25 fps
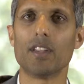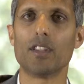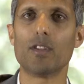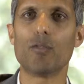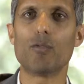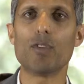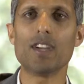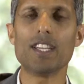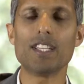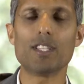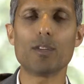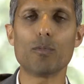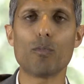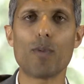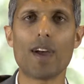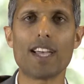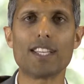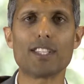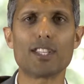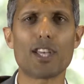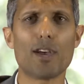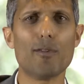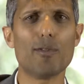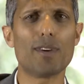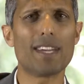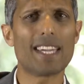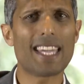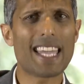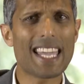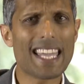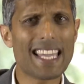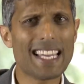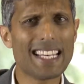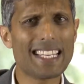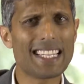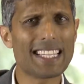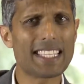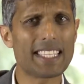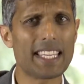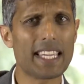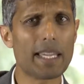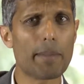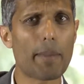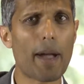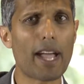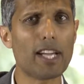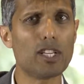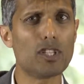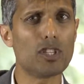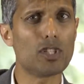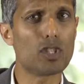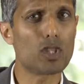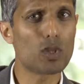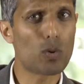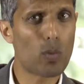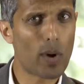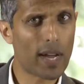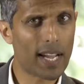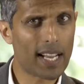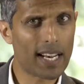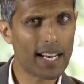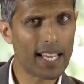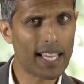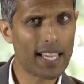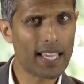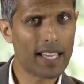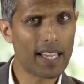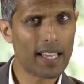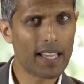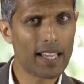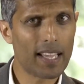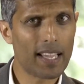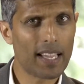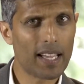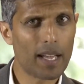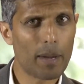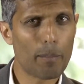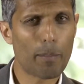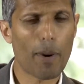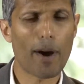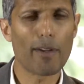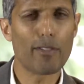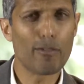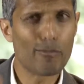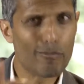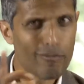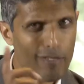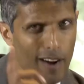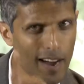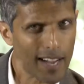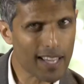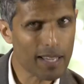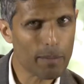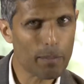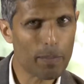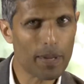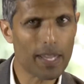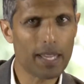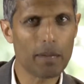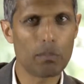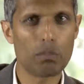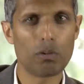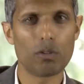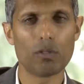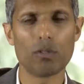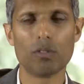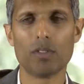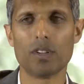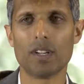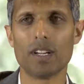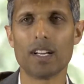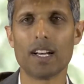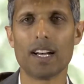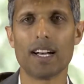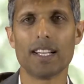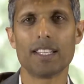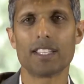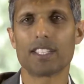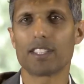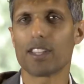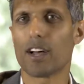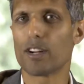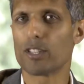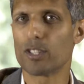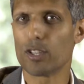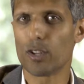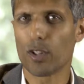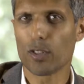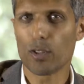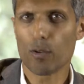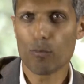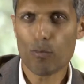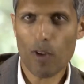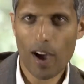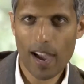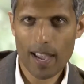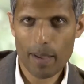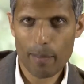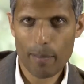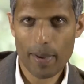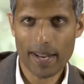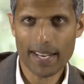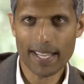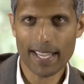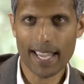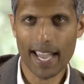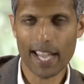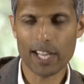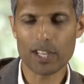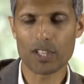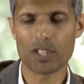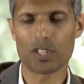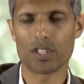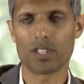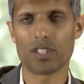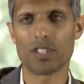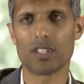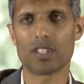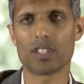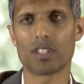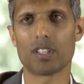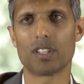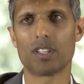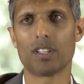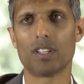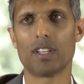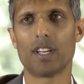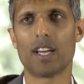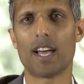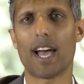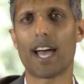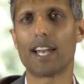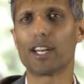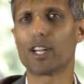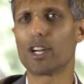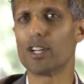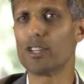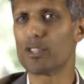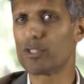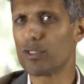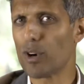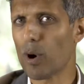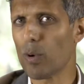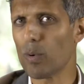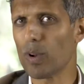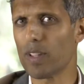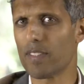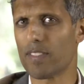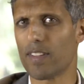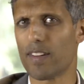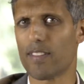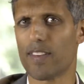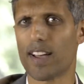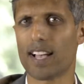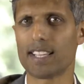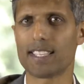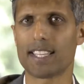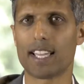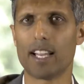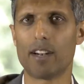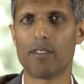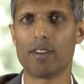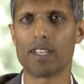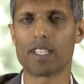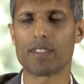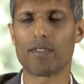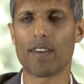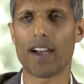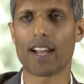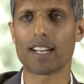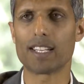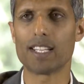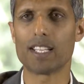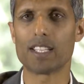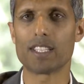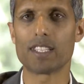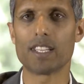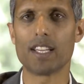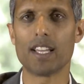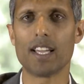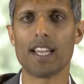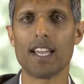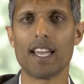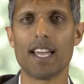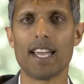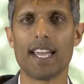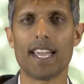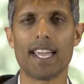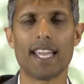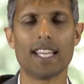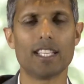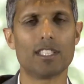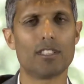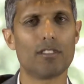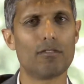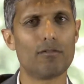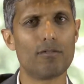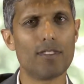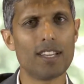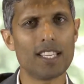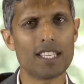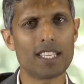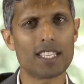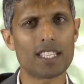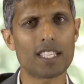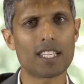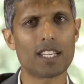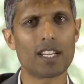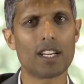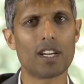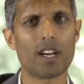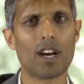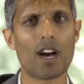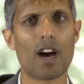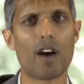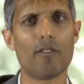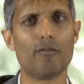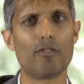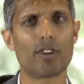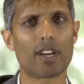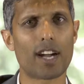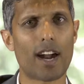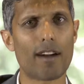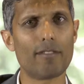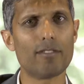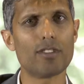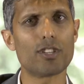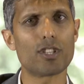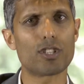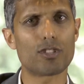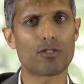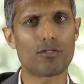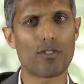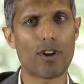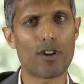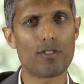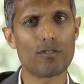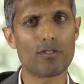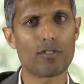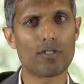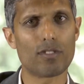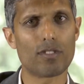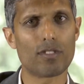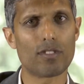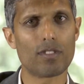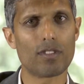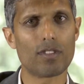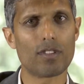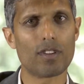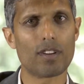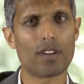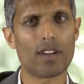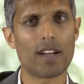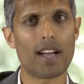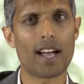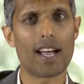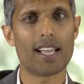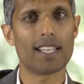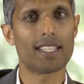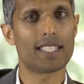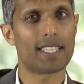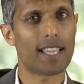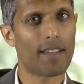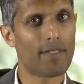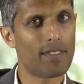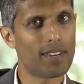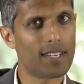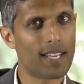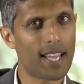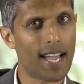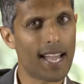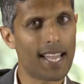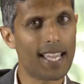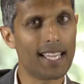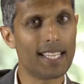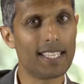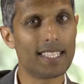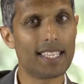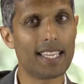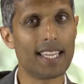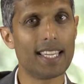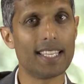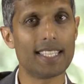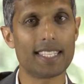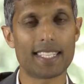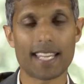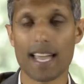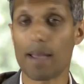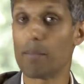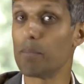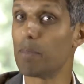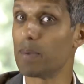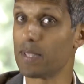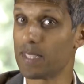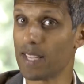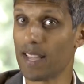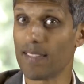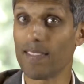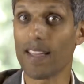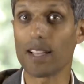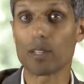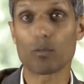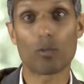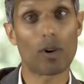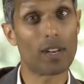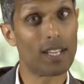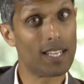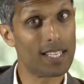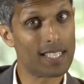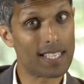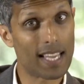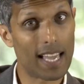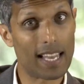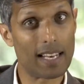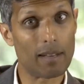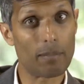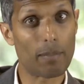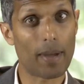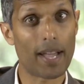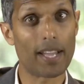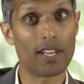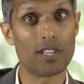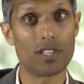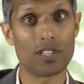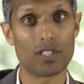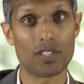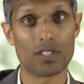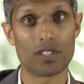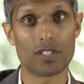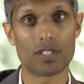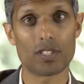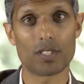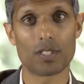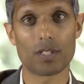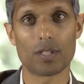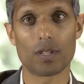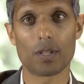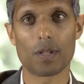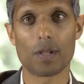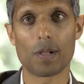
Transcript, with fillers: the reason we're so keen to see patients quickly, by the right people, and started on the right medications, and control of their vascular risk factors, is the risk of recurrent stroke at seven days is ten percent. That's one in ten patients.